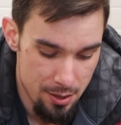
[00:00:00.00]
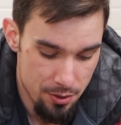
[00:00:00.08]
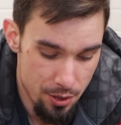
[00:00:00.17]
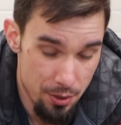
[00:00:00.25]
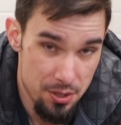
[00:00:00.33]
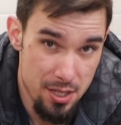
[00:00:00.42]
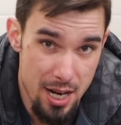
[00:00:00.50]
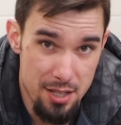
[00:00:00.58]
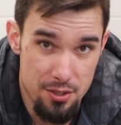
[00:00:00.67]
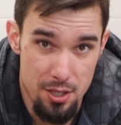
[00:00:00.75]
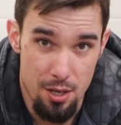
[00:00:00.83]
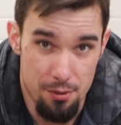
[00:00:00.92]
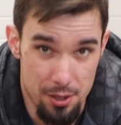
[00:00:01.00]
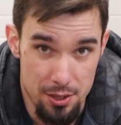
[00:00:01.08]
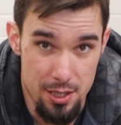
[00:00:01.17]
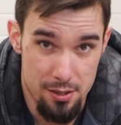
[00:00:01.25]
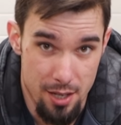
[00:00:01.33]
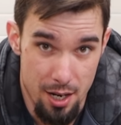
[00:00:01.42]
So it's nice to know that
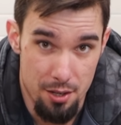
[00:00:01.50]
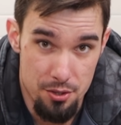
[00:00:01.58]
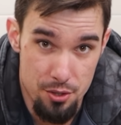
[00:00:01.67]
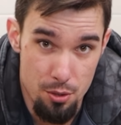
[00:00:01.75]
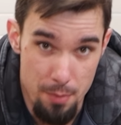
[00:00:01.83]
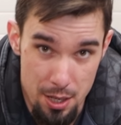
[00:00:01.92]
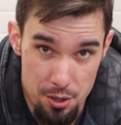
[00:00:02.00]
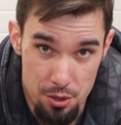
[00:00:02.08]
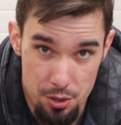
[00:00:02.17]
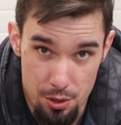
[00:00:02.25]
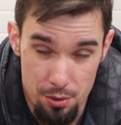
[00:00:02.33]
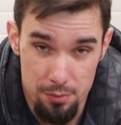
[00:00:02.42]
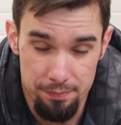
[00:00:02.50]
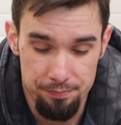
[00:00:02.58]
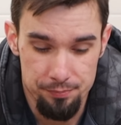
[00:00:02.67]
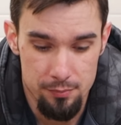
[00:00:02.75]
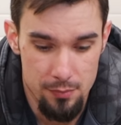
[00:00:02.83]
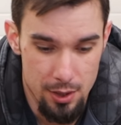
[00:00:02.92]
these tires do measure true.
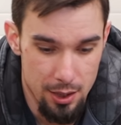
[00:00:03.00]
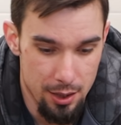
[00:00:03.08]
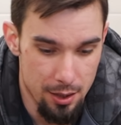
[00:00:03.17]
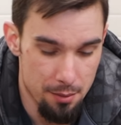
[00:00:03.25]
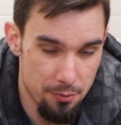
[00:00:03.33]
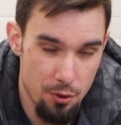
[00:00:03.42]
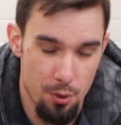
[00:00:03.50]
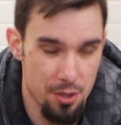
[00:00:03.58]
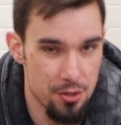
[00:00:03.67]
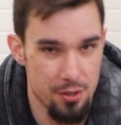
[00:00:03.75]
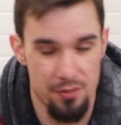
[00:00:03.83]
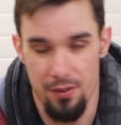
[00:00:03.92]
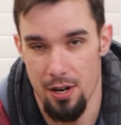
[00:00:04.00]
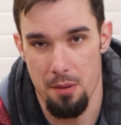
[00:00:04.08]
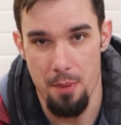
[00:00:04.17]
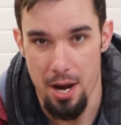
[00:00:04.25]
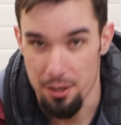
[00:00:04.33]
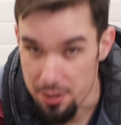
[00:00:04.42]
Of course, there's very
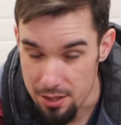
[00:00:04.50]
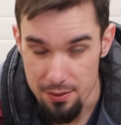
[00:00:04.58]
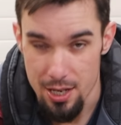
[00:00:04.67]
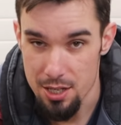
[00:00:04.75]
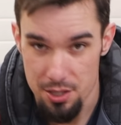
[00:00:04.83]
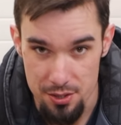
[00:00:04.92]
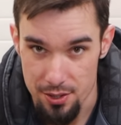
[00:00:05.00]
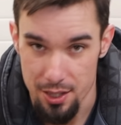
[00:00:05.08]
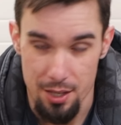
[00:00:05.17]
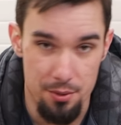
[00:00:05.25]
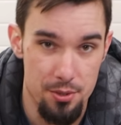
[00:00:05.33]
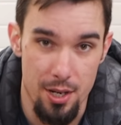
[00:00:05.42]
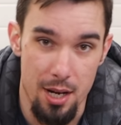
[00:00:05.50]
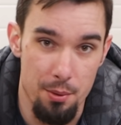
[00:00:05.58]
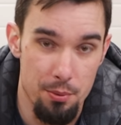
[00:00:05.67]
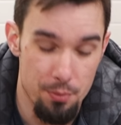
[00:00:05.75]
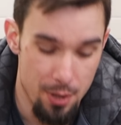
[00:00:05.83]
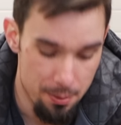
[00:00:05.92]
minor deviations, like I was saying,
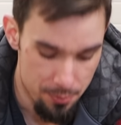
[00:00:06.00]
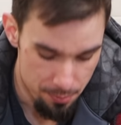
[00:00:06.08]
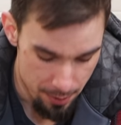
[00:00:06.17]
with rims,